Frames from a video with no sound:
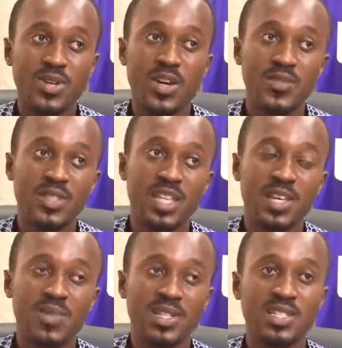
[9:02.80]
to have it there,
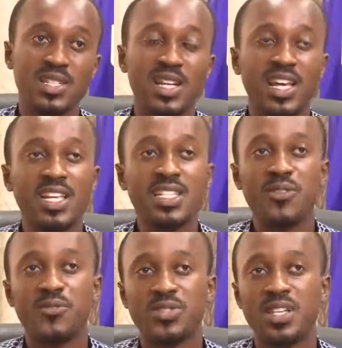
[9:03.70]
but its
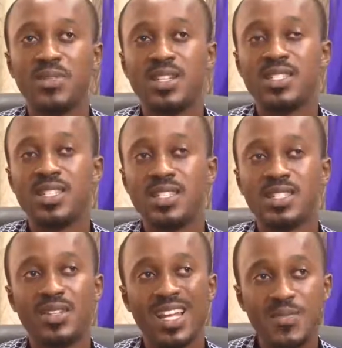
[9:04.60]
enforceability is
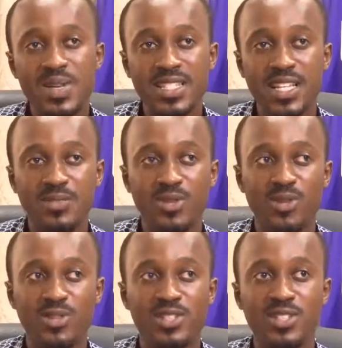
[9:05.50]
limited
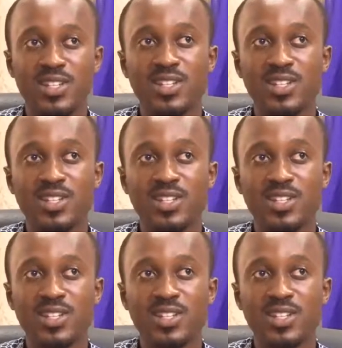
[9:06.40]
because